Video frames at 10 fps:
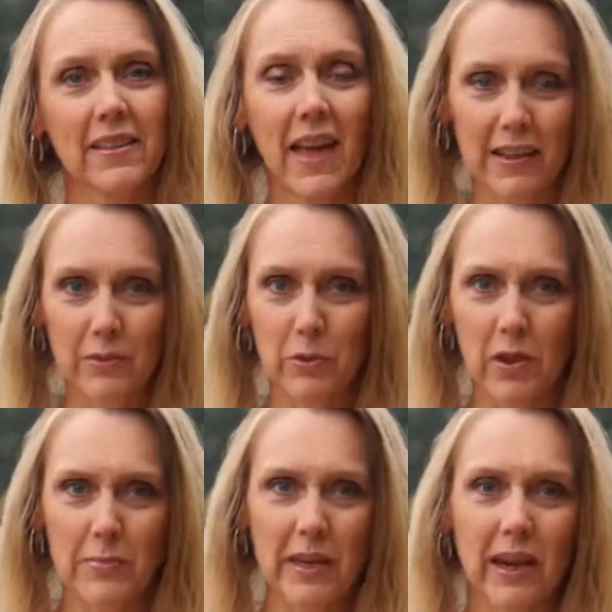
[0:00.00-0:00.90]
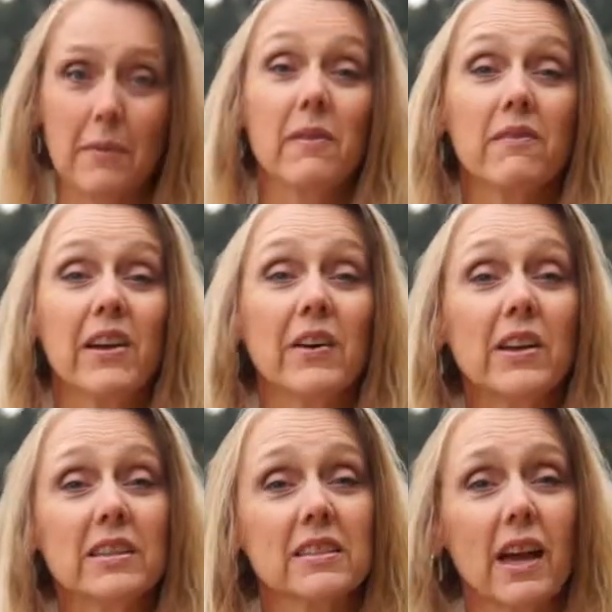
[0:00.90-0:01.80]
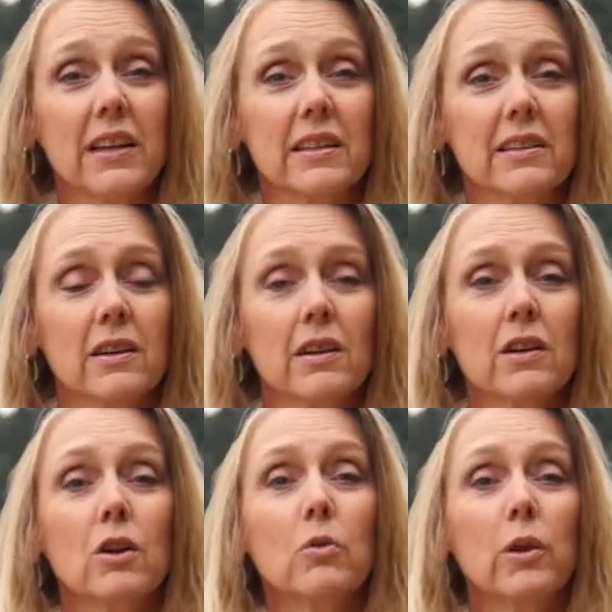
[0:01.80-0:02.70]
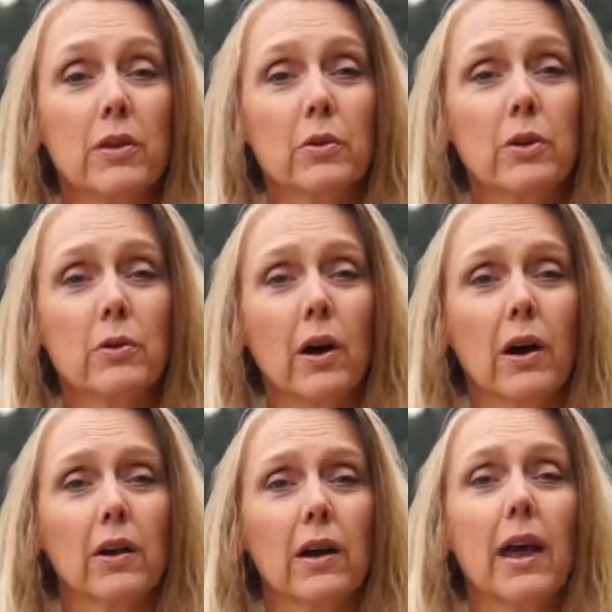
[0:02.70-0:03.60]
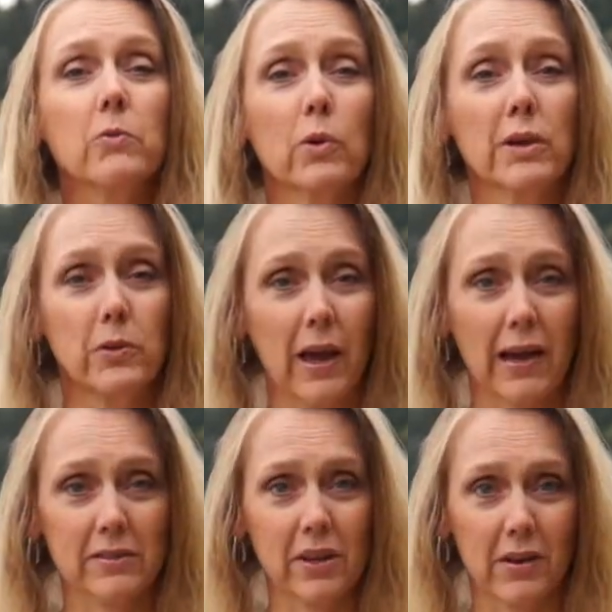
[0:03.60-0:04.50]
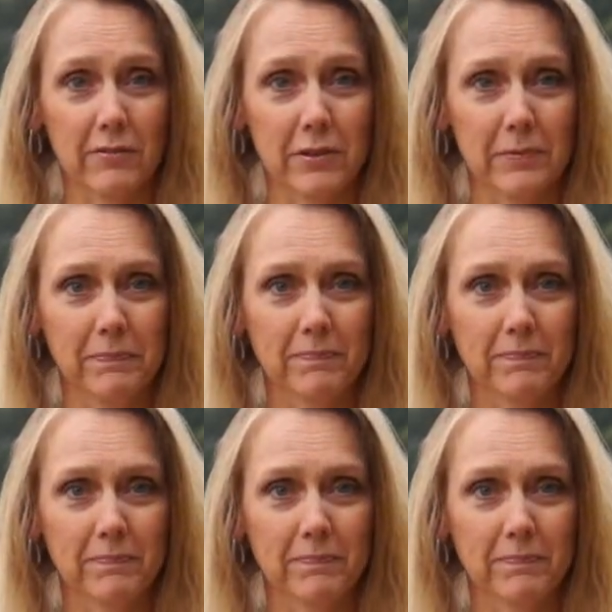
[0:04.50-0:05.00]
That's where they become very excited with who you are and what you have to offer.